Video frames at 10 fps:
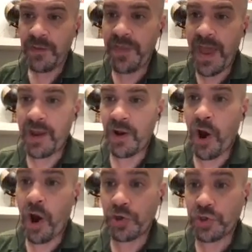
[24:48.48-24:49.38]
that
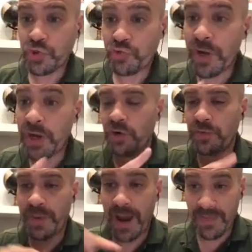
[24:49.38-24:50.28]
are
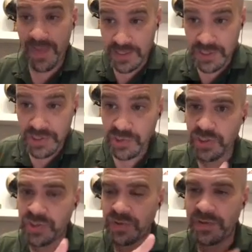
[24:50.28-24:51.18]
triggered by that
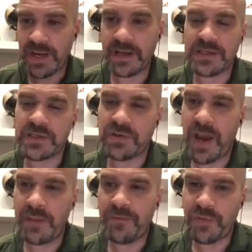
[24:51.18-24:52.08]
circuitry that I
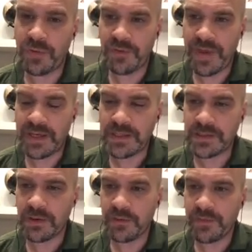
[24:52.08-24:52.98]
described through the vagus
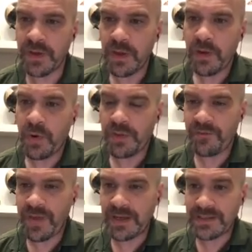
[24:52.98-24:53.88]
nerve, where the
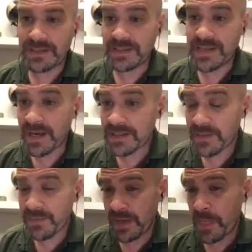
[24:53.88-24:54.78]
vagus detects
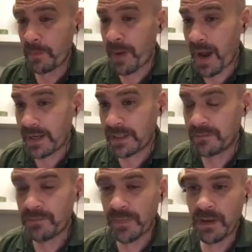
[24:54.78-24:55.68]
something in the body,
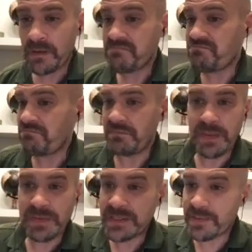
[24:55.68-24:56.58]

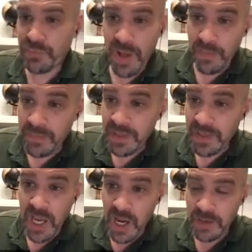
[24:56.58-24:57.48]
maybe some problem in the
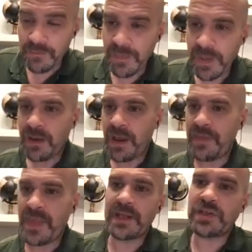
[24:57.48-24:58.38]
gut,
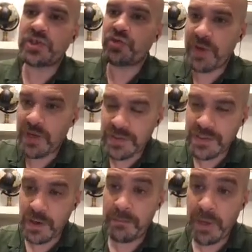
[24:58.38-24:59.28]
and then it triggers
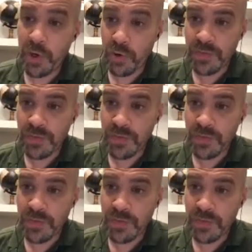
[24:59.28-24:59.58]
a mirror